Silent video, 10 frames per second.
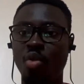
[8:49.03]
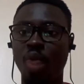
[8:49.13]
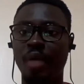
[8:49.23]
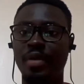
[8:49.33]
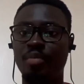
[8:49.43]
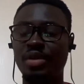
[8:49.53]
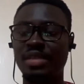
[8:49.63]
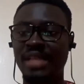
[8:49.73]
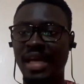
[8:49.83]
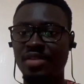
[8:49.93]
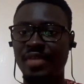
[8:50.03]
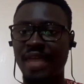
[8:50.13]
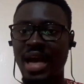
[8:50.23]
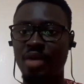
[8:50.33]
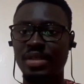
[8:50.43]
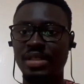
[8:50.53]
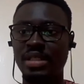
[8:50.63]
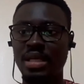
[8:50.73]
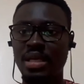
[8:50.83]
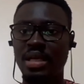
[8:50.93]
work with both sides of the house
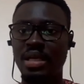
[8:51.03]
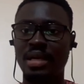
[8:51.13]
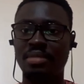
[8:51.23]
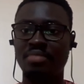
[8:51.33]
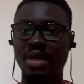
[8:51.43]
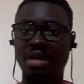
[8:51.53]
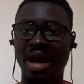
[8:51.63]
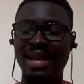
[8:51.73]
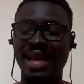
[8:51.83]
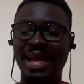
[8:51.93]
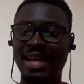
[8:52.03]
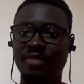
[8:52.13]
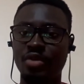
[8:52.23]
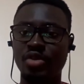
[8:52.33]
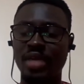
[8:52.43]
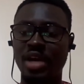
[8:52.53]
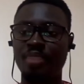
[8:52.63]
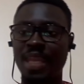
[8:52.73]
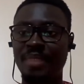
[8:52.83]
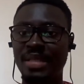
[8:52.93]
mm. um, at that level. So that
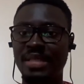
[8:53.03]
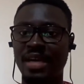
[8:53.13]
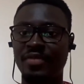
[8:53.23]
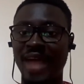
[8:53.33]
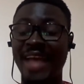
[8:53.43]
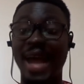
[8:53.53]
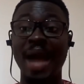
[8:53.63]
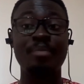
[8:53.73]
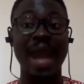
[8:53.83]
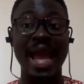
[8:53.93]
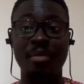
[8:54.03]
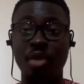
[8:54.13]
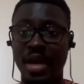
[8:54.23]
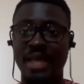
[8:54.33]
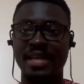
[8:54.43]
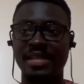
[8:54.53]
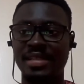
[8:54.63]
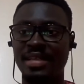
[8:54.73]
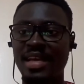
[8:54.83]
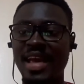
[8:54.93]
would make it tough. I am I am all
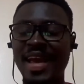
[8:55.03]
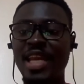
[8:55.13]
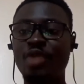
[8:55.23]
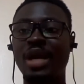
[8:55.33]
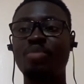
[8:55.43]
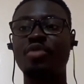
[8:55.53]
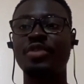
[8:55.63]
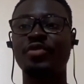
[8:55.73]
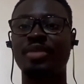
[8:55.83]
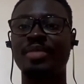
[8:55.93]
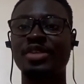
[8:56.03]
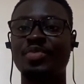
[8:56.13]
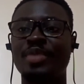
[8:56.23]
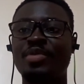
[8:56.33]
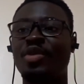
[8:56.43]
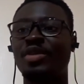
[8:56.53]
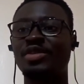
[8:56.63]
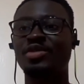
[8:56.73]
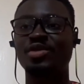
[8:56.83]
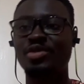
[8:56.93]
against anyone moving from the Supreme
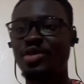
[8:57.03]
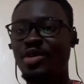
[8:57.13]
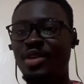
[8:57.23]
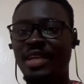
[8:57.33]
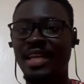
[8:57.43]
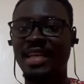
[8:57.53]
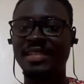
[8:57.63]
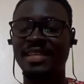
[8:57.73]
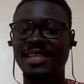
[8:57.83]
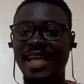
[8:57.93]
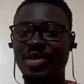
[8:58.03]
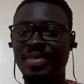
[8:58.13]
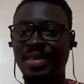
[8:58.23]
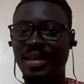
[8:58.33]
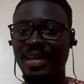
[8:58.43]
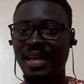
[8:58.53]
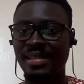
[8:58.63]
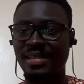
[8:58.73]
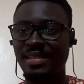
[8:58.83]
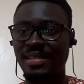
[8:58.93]
Court to the legislature. I don't think that
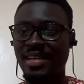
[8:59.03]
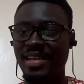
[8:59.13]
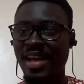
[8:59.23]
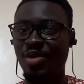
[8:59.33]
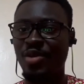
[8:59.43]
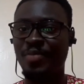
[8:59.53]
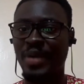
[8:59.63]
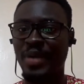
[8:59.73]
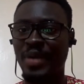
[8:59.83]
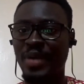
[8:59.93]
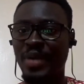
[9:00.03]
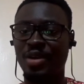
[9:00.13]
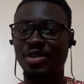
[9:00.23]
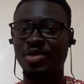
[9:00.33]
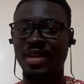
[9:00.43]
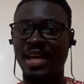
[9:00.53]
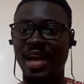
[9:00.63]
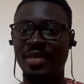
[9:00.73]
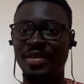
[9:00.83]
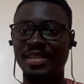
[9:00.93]
is a good practice that we ought to
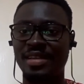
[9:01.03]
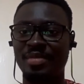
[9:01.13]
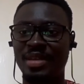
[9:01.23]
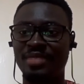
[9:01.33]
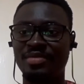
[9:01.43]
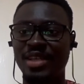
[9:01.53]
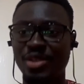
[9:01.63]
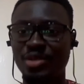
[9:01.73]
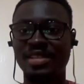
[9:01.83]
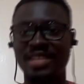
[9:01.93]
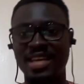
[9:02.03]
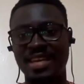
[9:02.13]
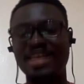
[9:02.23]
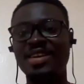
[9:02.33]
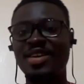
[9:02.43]
encourage. I mean, they should stay